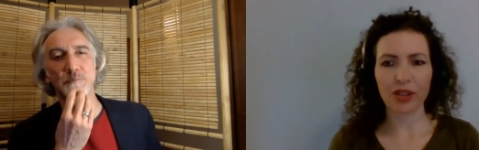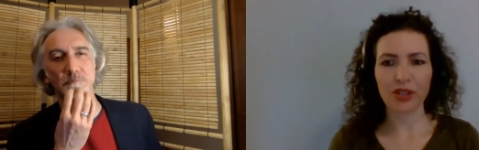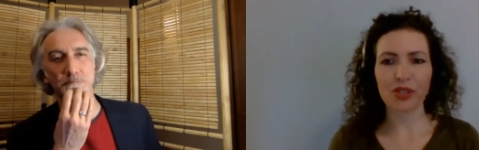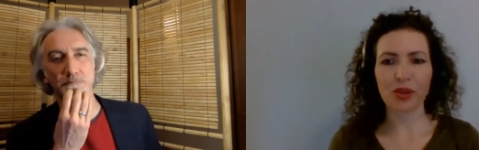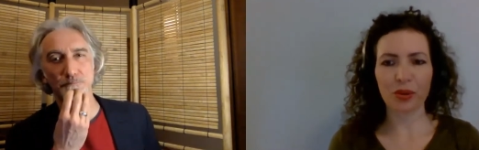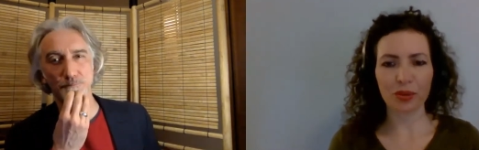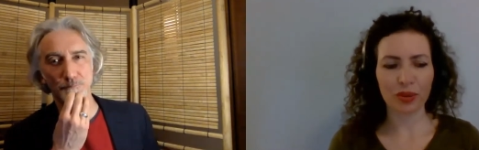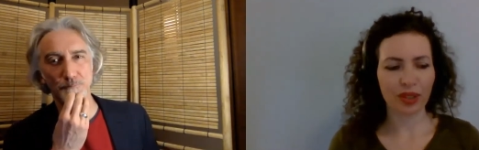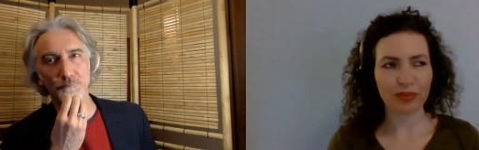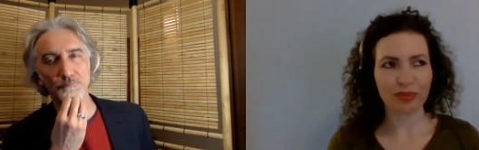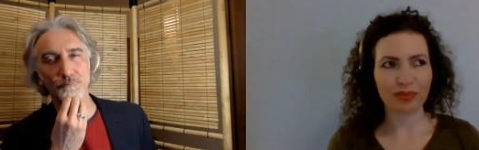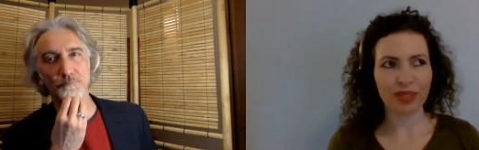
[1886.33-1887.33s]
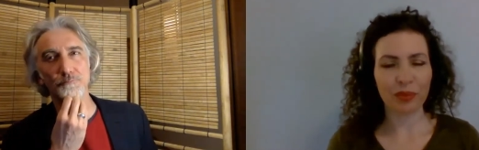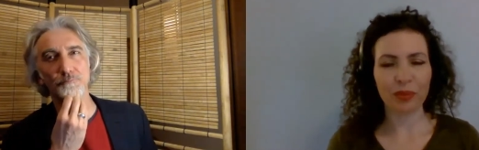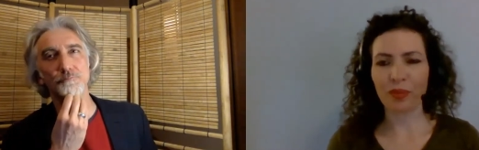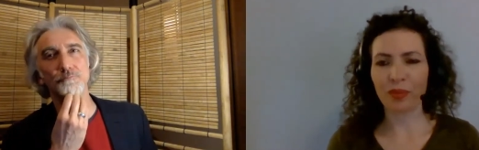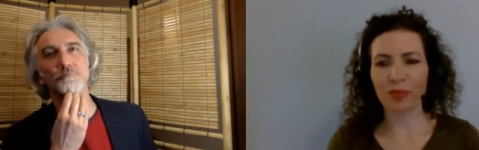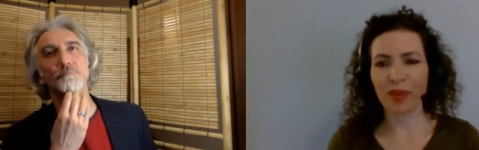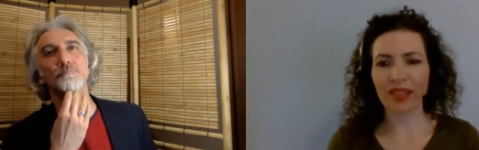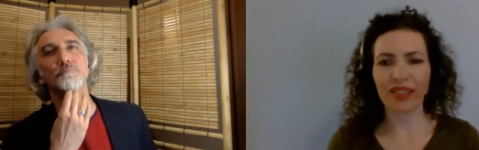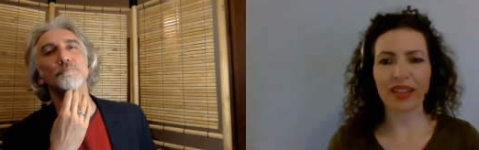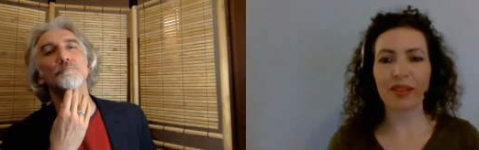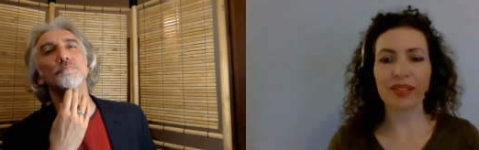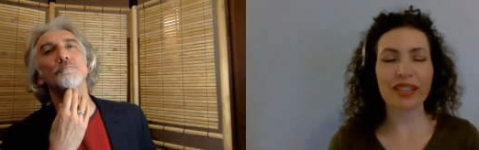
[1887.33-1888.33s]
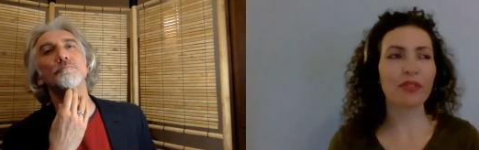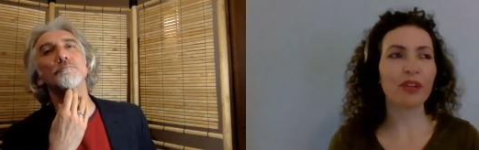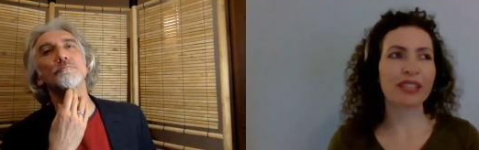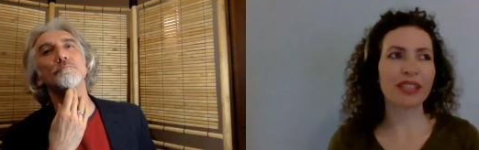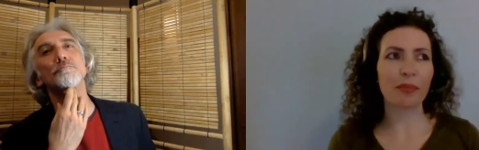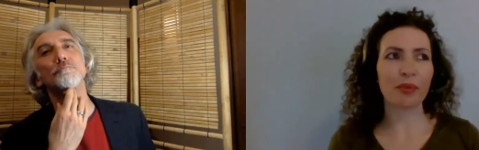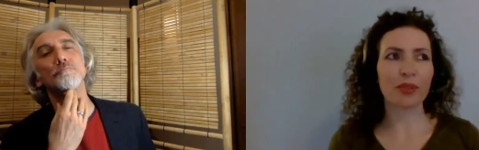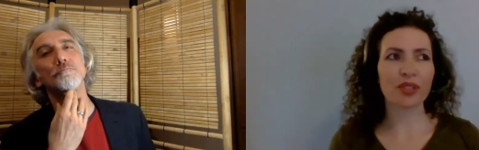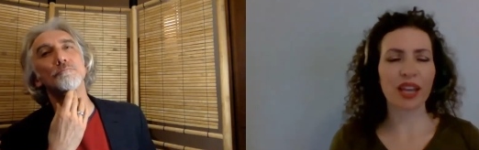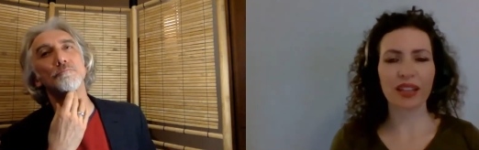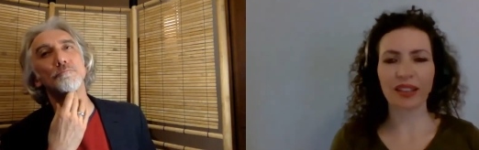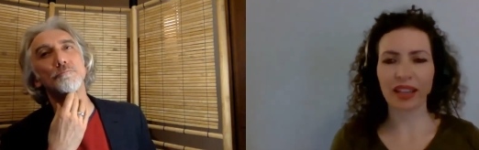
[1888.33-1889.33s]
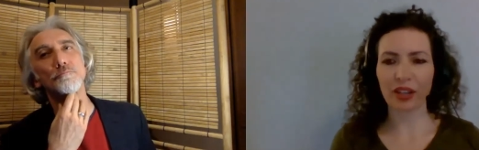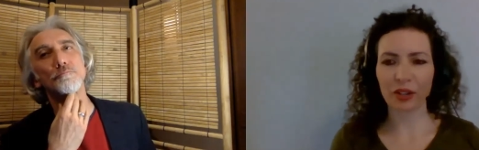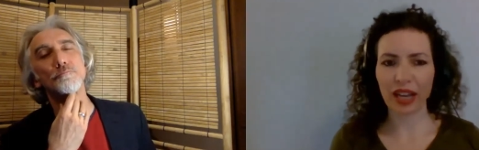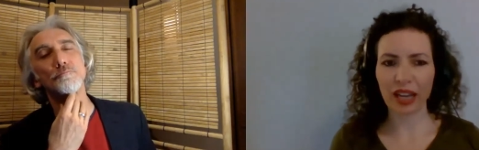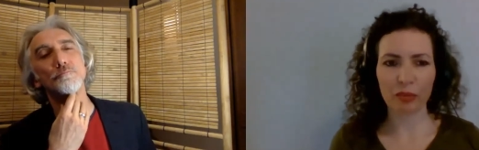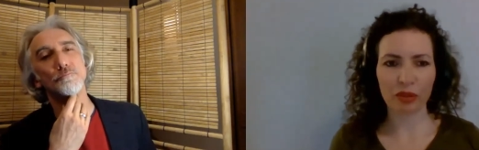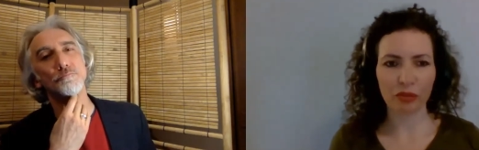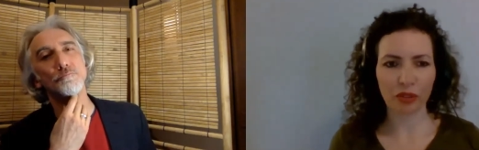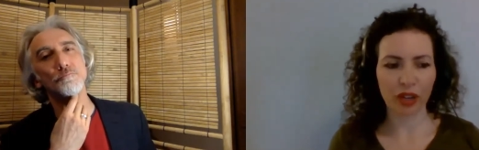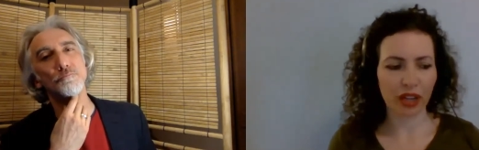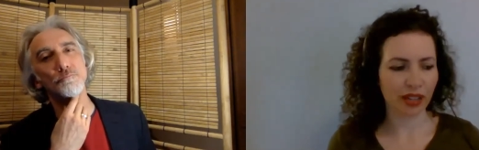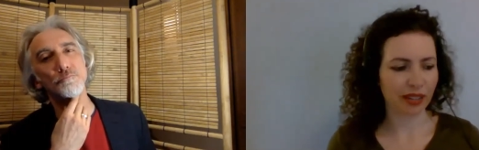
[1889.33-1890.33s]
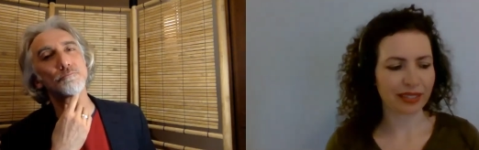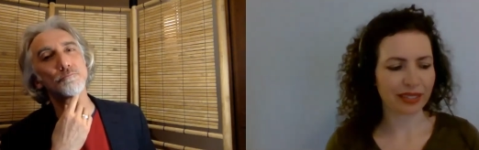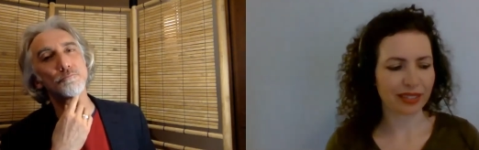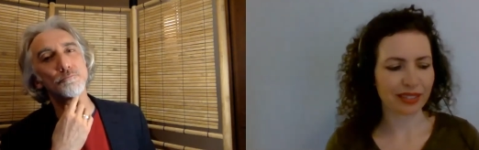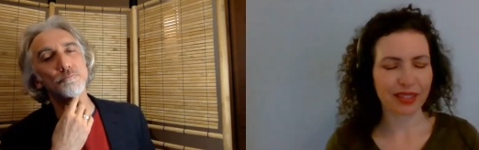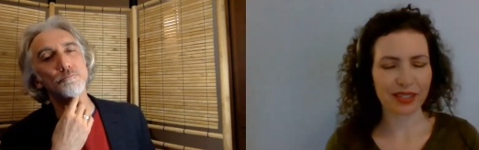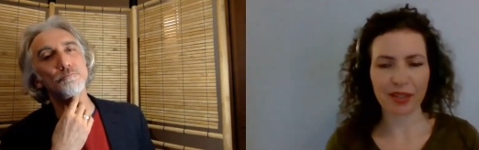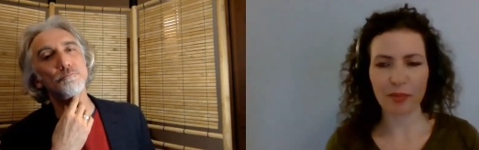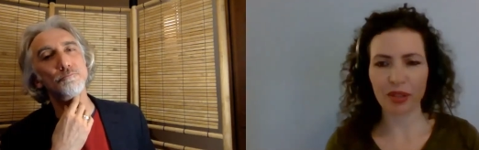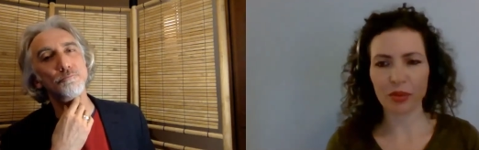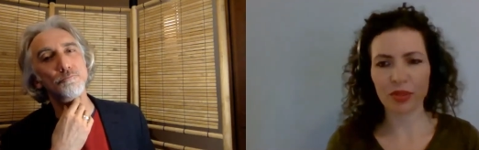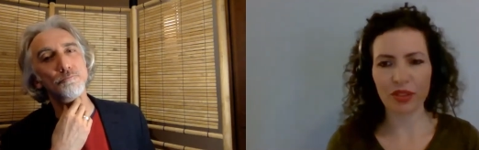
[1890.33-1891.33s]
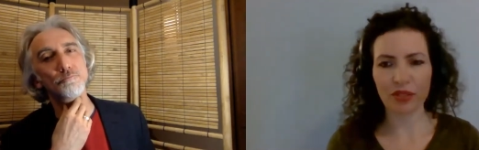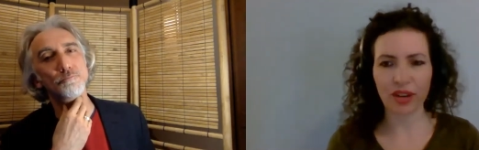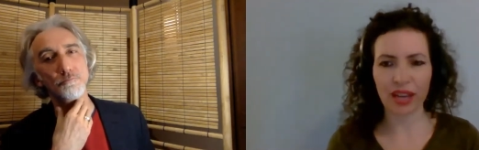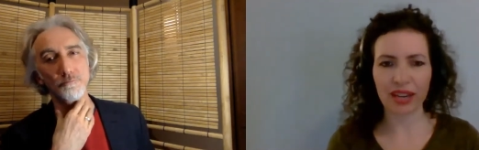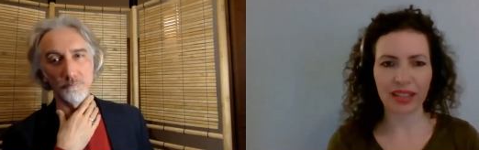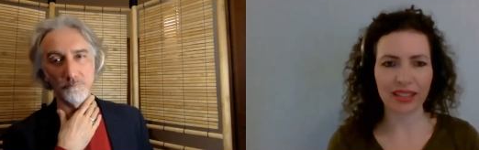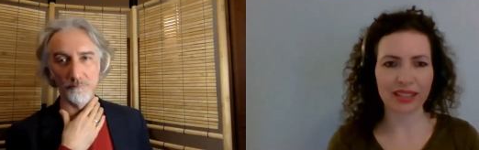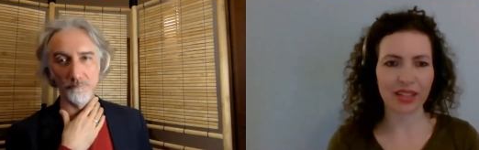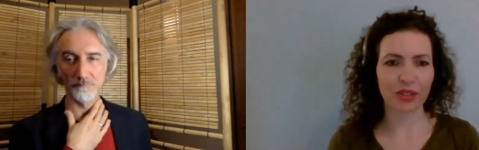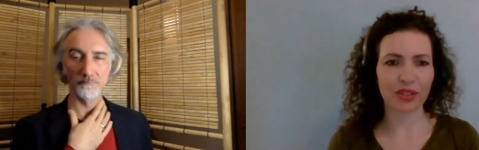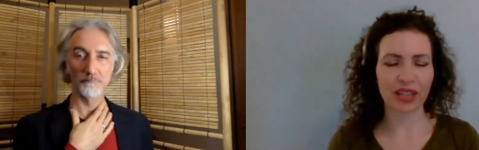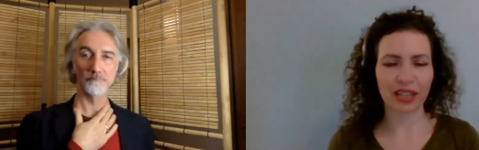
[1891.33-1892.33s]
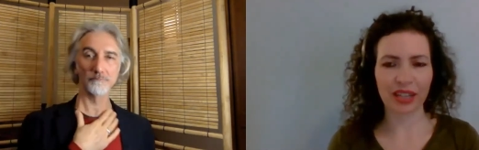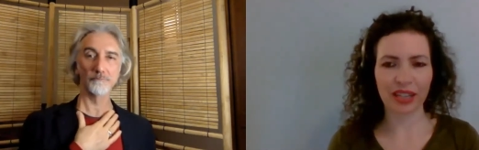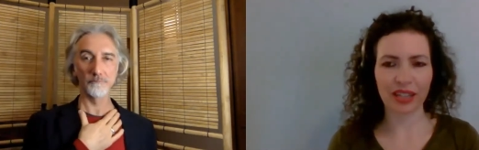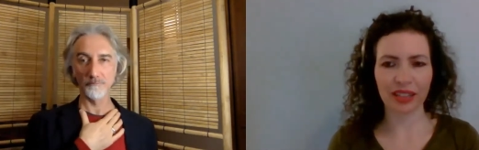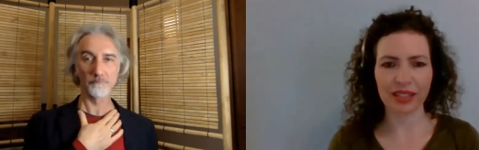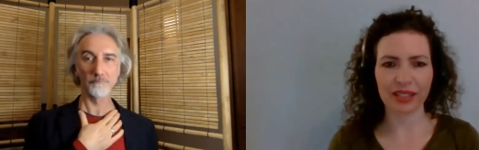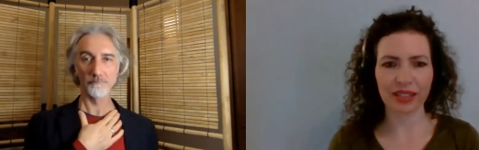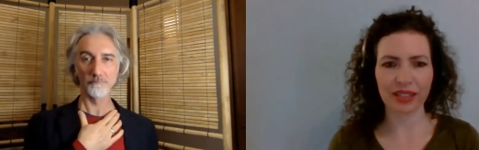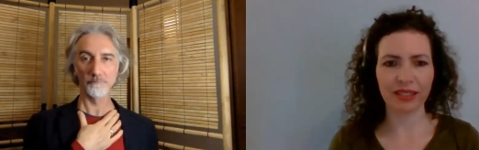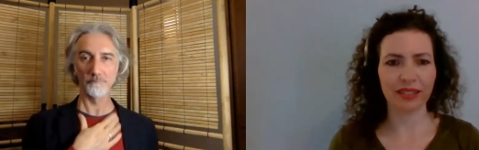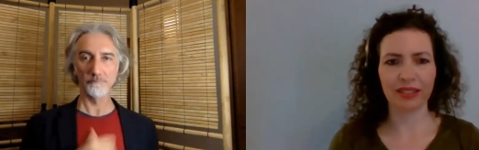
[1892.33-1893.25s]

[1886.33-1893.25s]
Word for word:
Speaker 1: Also, that, say, for example, saying let your neck be free to somebody who's never had an Alexander Technique lesson.